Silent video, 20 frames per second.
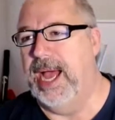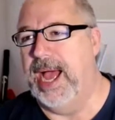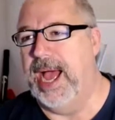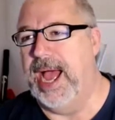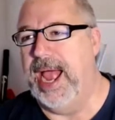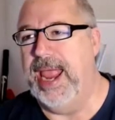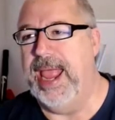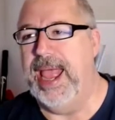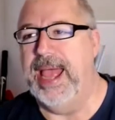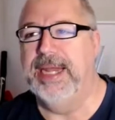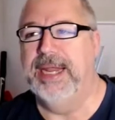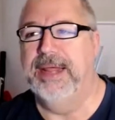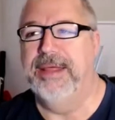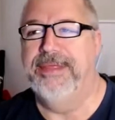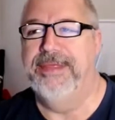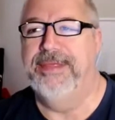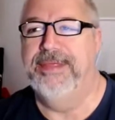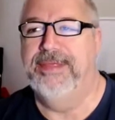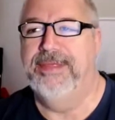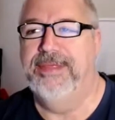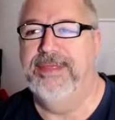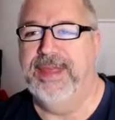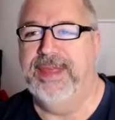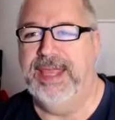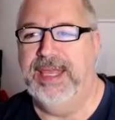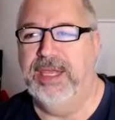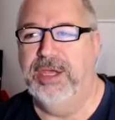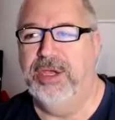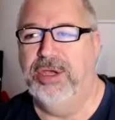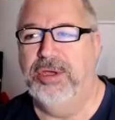I had to
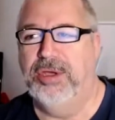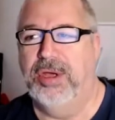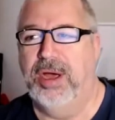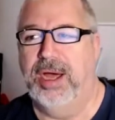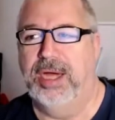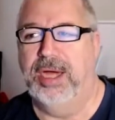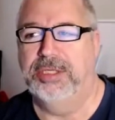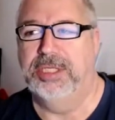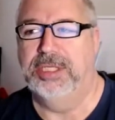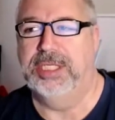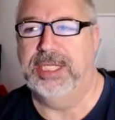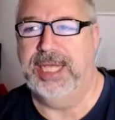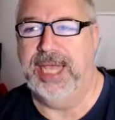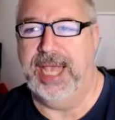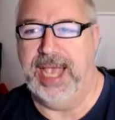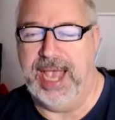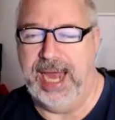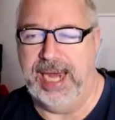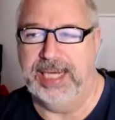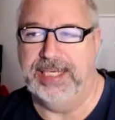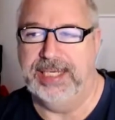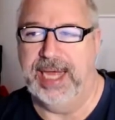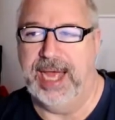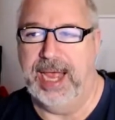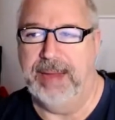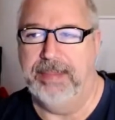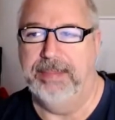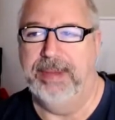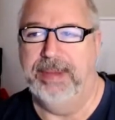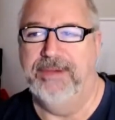think cautiously ahead of
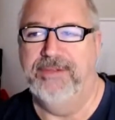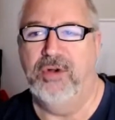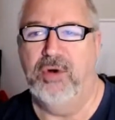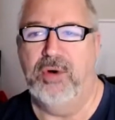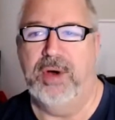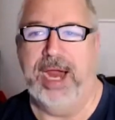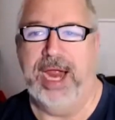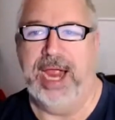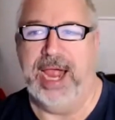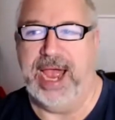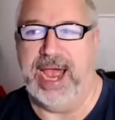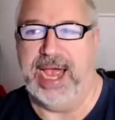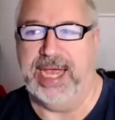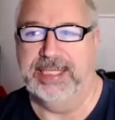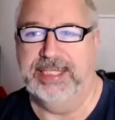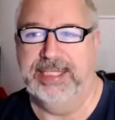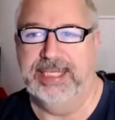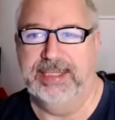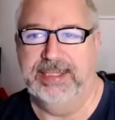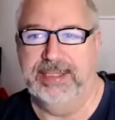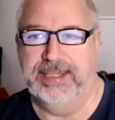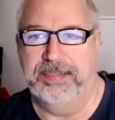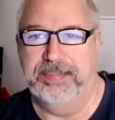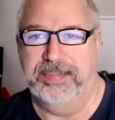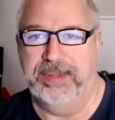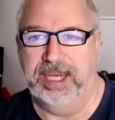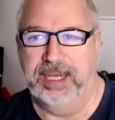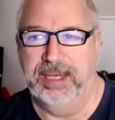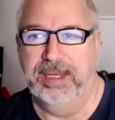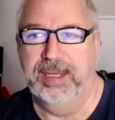time before I asked it
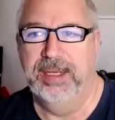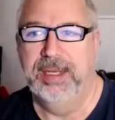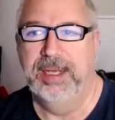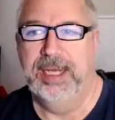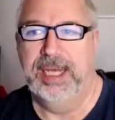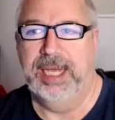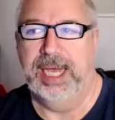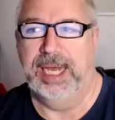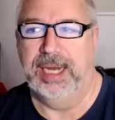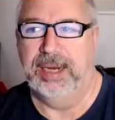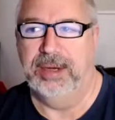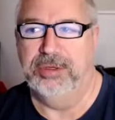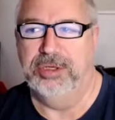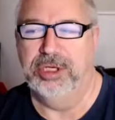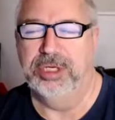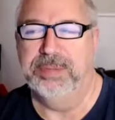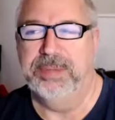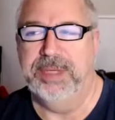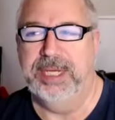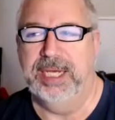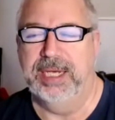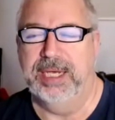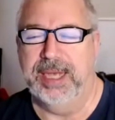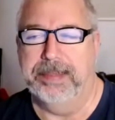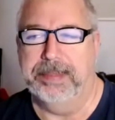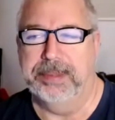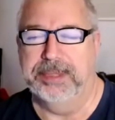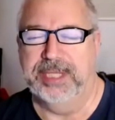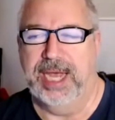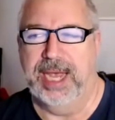something. And it took me a
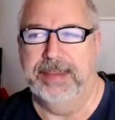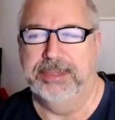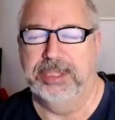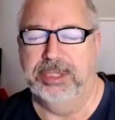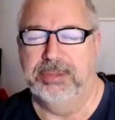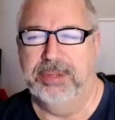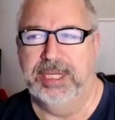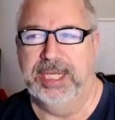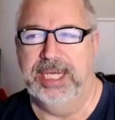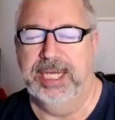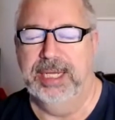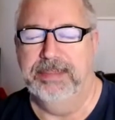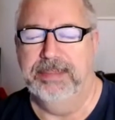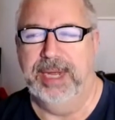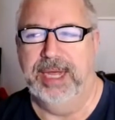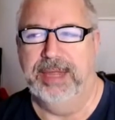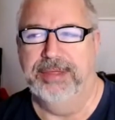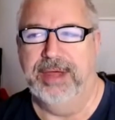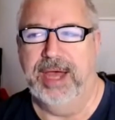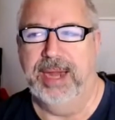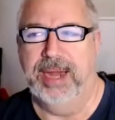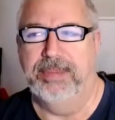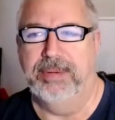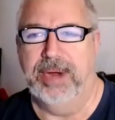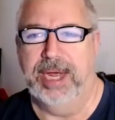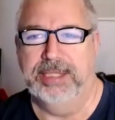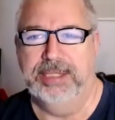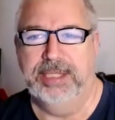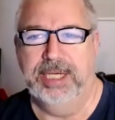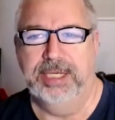couple times to really get my thought
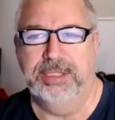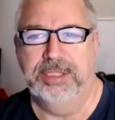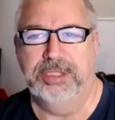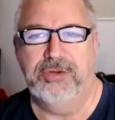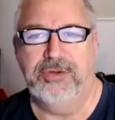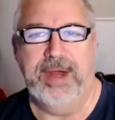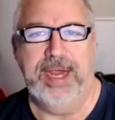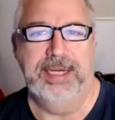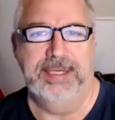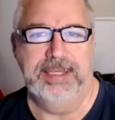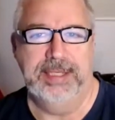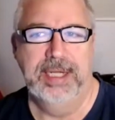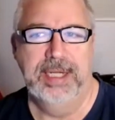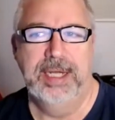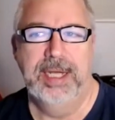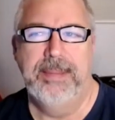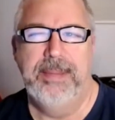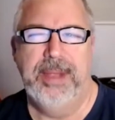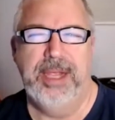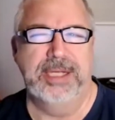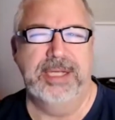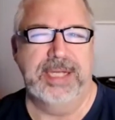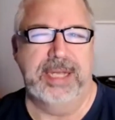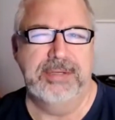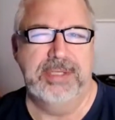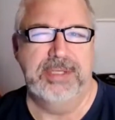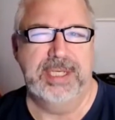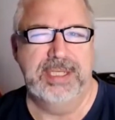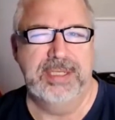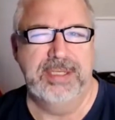process straight because I
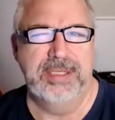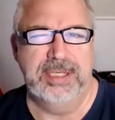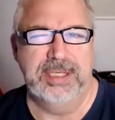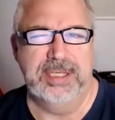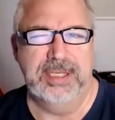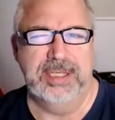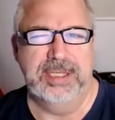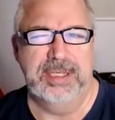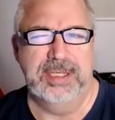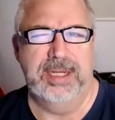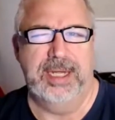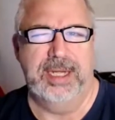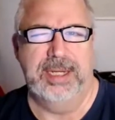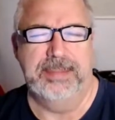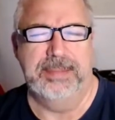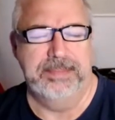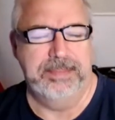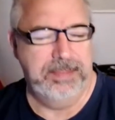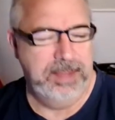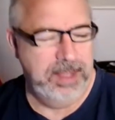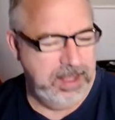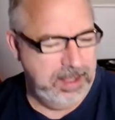was listening to um,